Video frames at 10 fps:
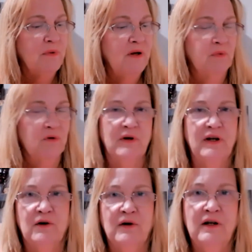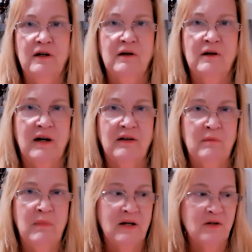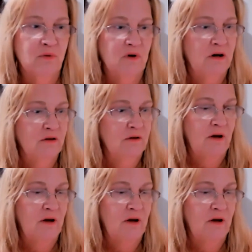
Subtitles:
people are hearing about the Mazzaroth.